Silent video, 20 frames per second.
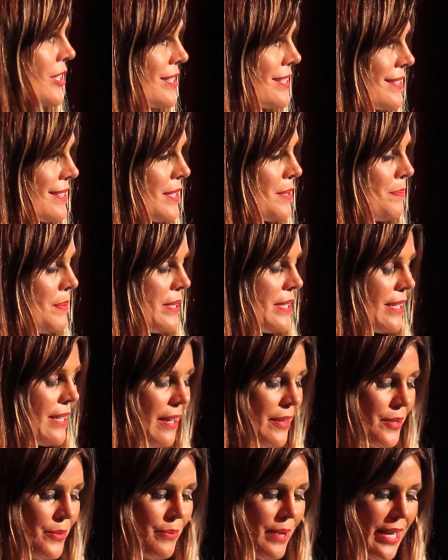sleeping
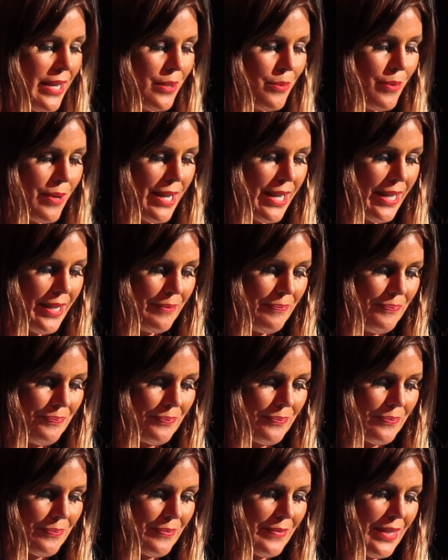together right away.
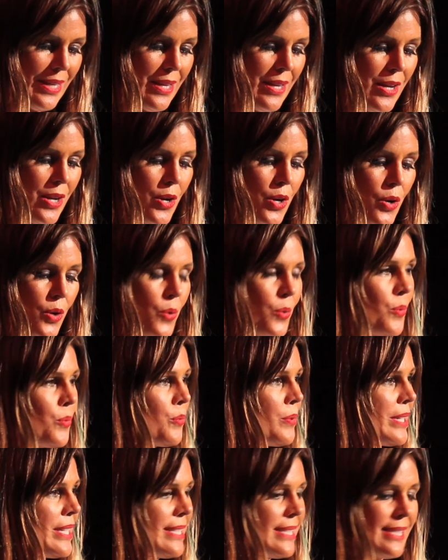
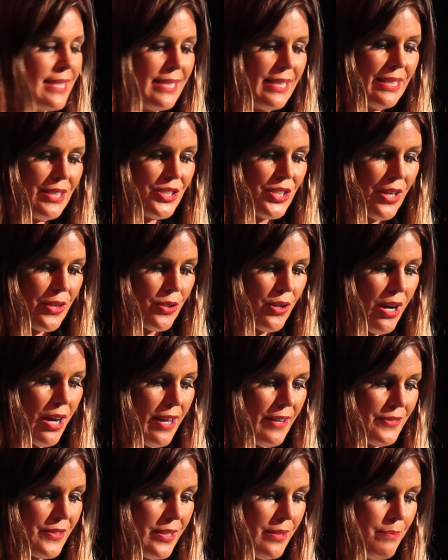We didn't see each other
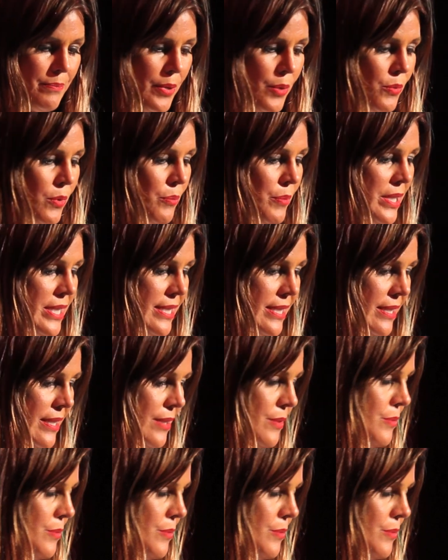often, but when we did,